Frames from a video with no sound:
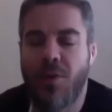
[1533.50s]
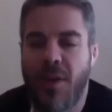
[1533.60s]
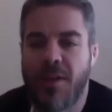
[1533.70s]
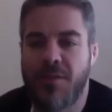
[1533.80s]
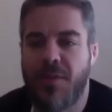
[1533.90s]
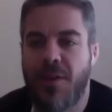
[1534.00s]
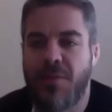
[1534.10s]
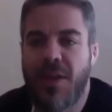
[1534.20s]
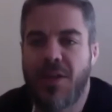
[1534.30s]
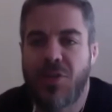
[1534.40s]
yeah, as a
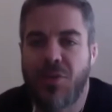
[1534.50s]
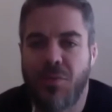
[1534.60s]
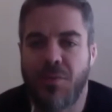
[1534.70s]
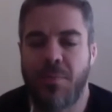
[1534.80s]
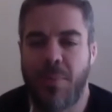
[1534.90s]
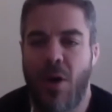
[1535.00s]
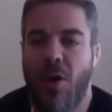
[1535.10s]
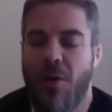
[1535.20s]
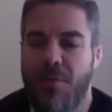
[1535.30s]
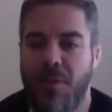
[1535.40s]
foundational
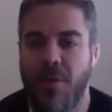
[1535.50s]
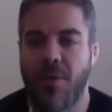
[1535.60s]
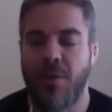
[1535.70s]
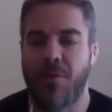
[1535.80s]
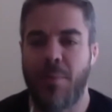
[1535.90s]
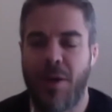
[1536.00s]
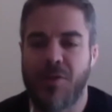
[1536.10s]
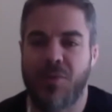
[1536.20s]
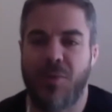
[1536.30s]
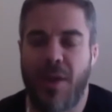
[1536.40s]
part of the
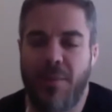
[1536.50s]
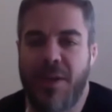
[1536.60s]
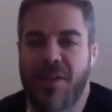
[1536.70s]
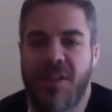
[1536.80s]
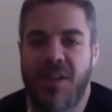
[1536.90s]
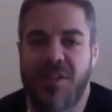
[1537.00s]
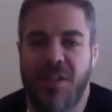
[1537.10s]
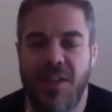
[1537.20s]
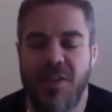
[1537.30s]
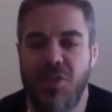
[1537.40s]
puzzle. Yeah, it makes sense. And
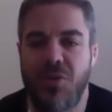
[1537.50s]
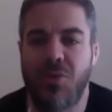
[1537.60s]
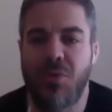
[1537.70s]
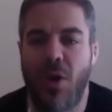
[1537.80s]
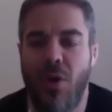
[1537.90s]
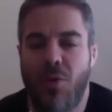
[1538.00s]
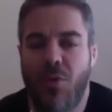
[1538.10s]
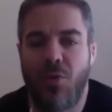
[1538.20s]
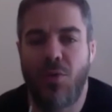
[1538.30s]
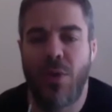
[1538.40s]
then, do you go
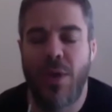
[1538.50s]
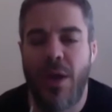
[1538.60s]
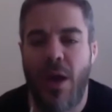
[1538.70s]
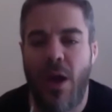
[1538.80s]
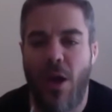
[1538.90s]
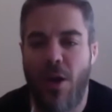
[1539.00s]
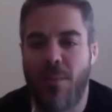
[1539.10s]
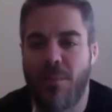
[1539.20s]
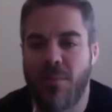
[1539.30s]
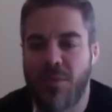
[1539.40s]
through?
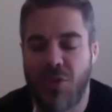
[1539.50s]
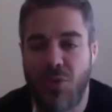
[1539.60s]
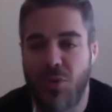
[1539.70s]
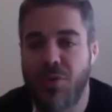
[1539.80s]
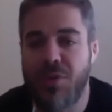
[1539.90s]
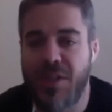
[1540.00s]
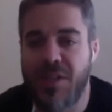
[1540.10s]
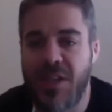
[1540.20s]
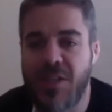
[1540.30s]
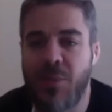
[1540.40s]
Do you use
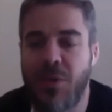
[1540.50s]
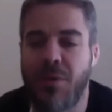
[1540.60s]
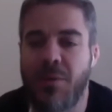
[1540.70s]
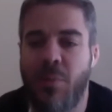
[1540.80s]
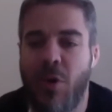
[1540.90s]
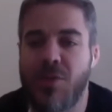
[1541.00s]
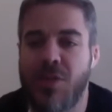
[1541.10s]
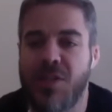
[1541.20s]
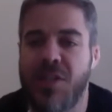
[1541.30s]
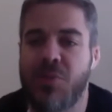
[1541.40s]
assessment
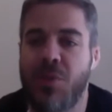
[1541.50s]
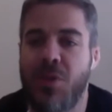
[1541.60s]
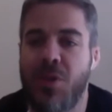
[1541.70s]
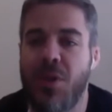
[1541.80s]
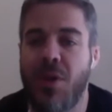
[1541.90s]
processes with your